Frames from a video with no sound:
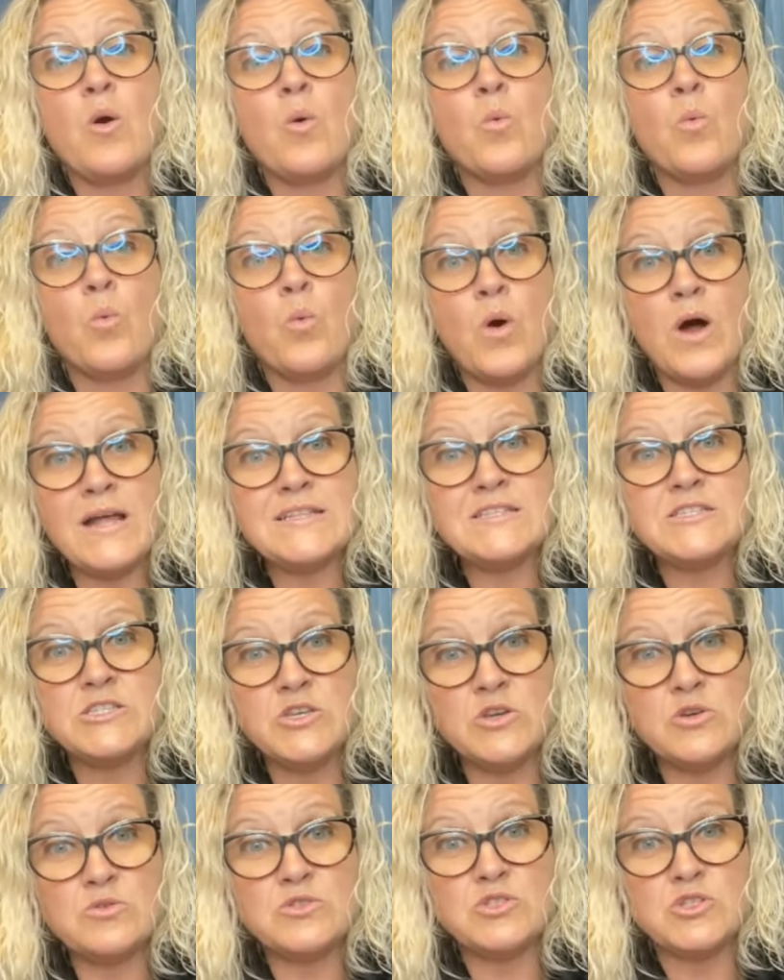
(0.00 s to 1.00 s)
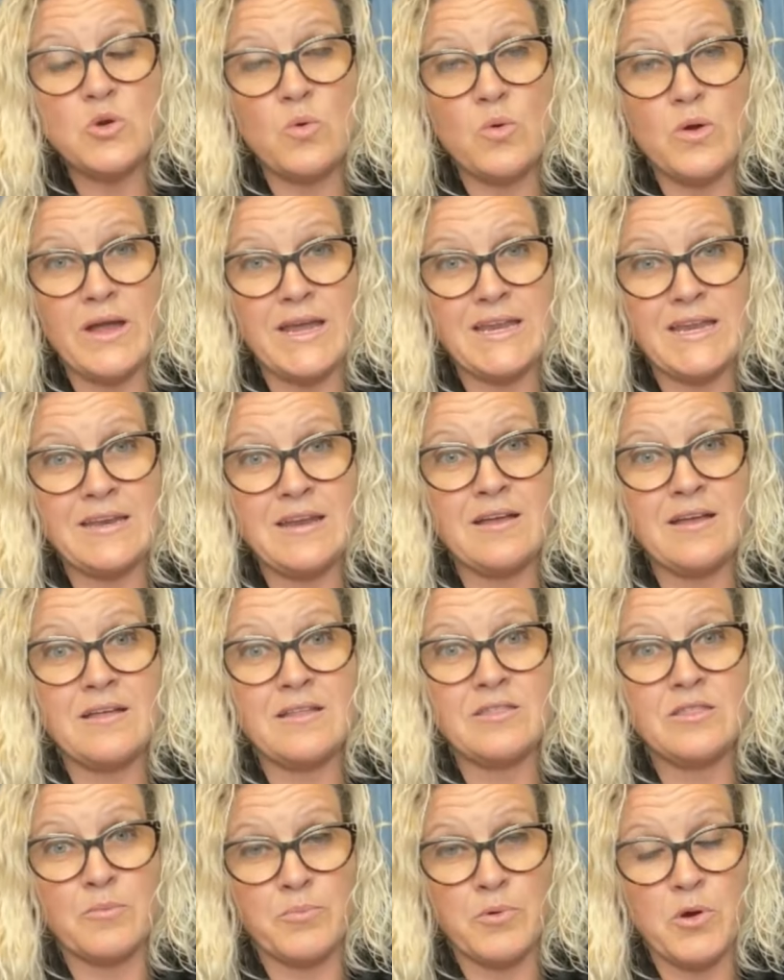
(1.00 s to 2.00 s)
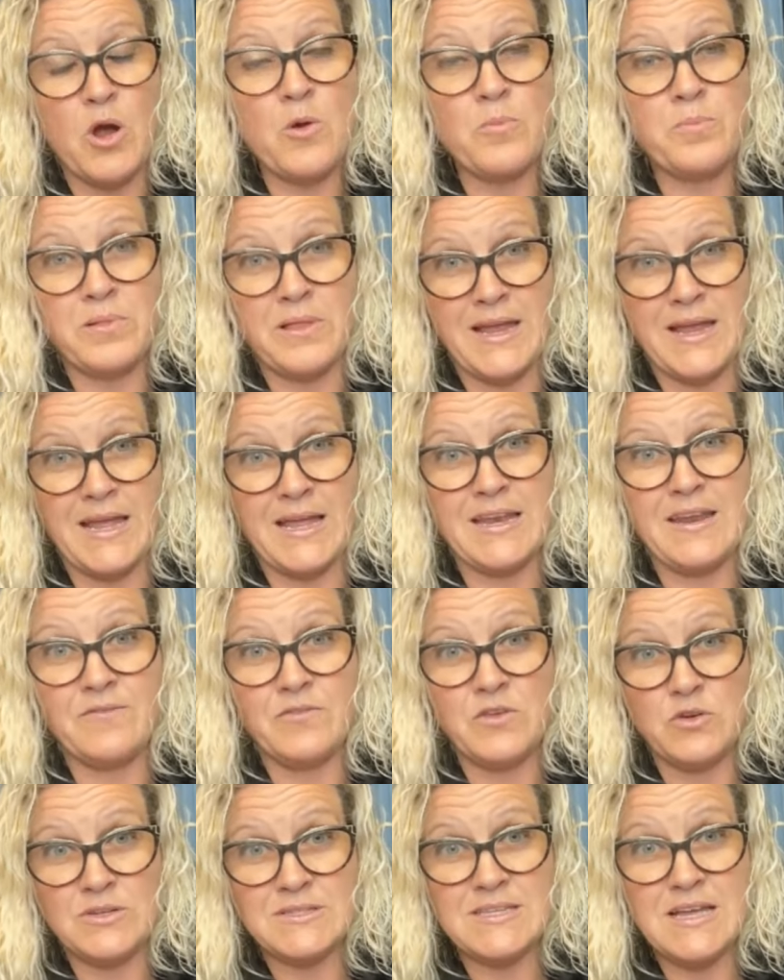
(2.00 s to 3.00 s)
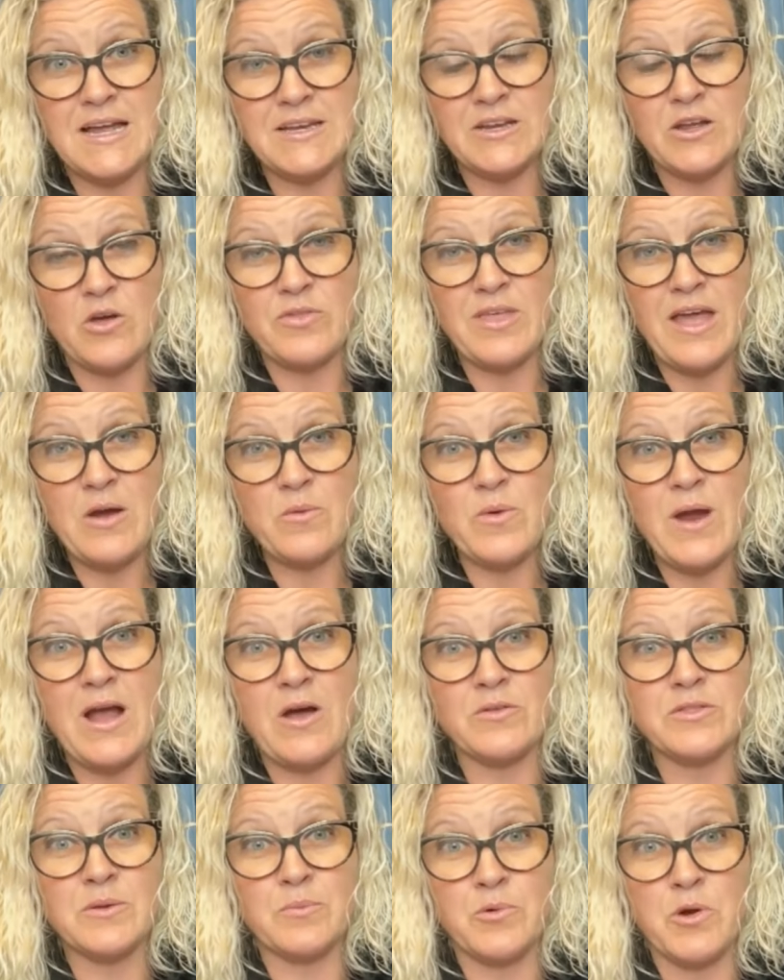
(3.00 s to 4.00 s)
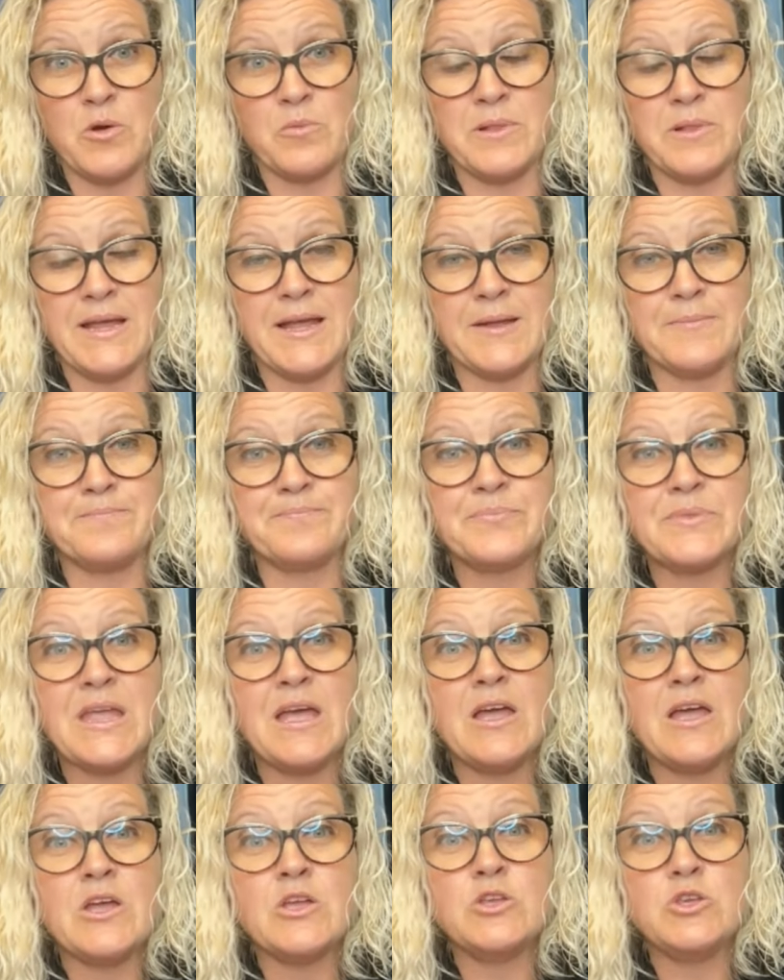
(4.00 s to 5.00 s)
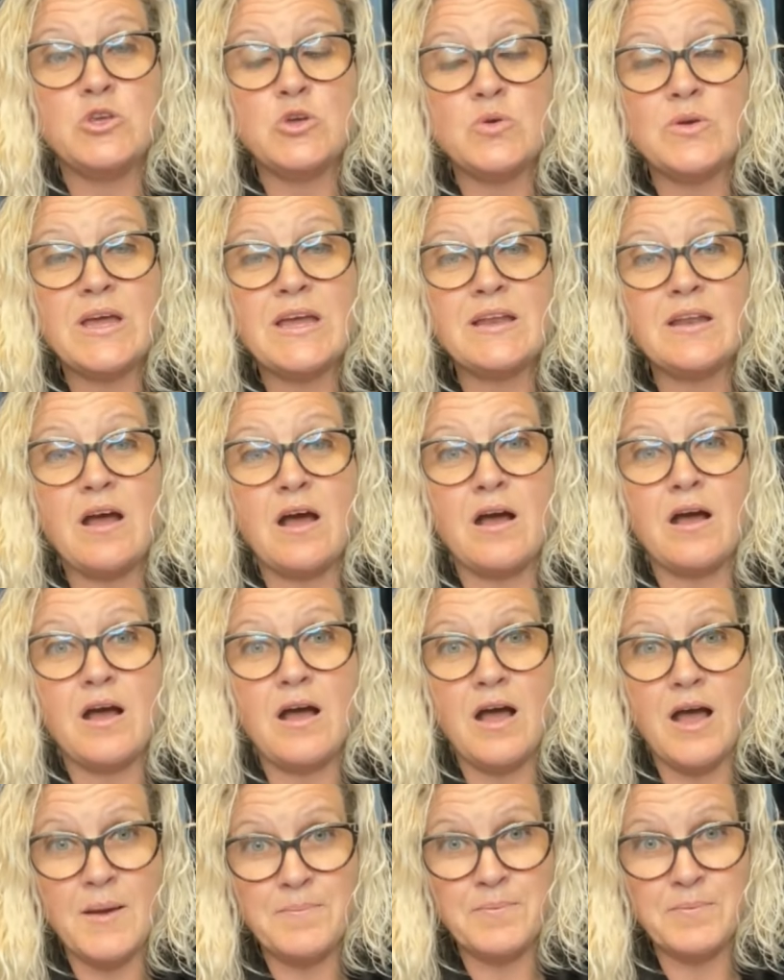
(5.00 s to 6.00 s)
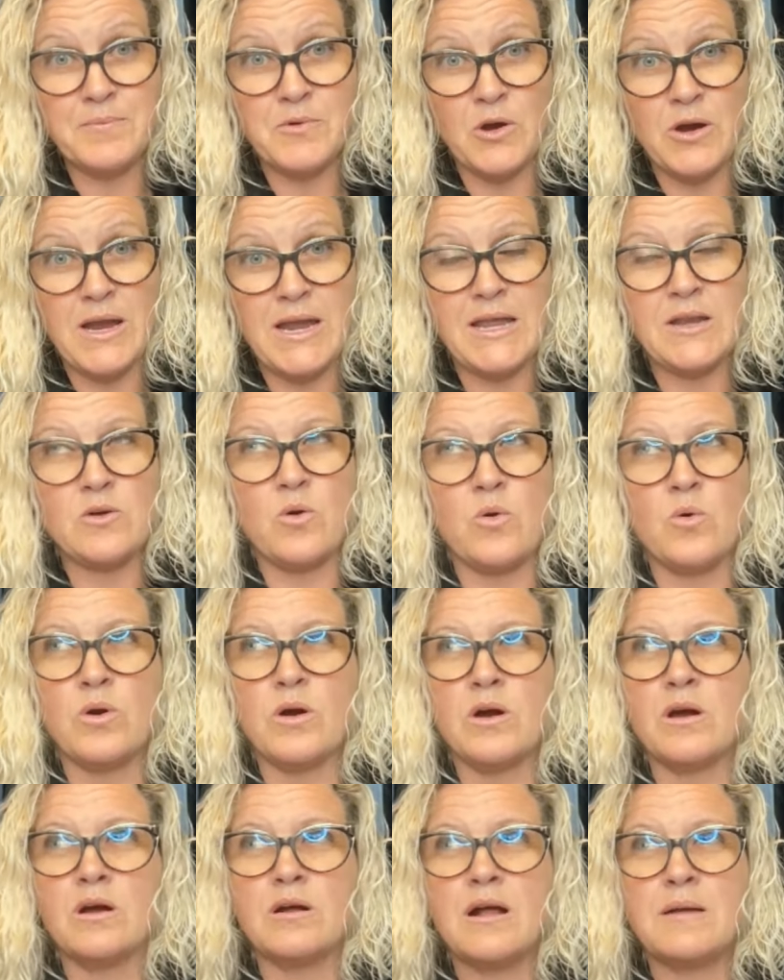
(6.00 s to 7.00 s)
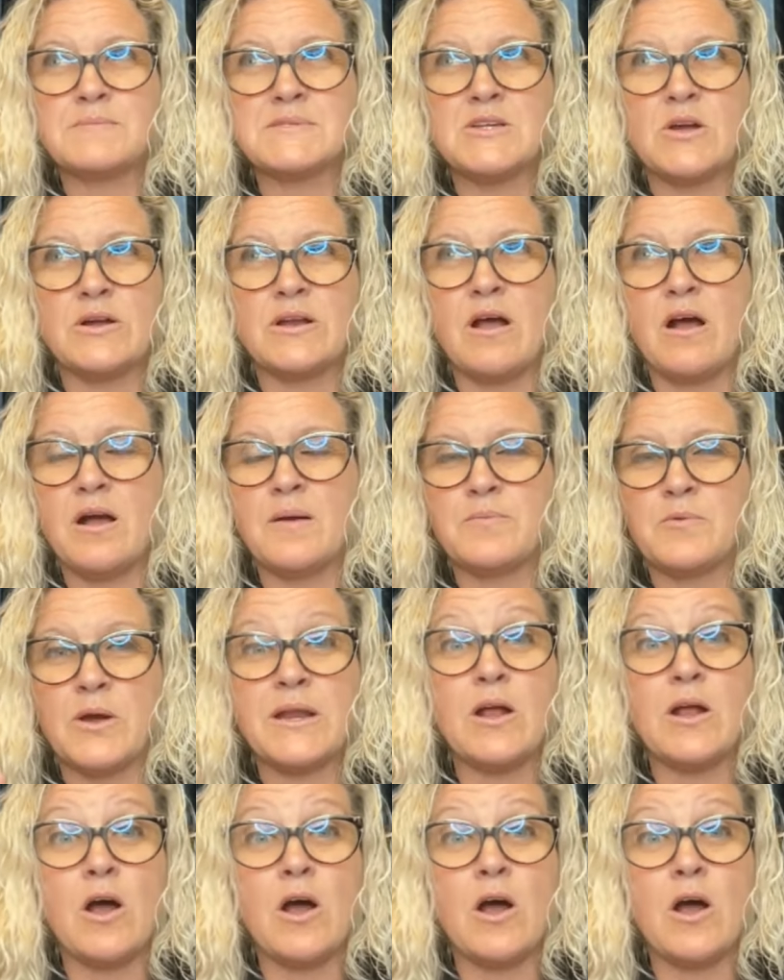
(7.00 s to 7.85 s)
Once you join the pro plan, if you decide to go that route, the pro plan, you can upgrade, or I'm sorry, not upgrade,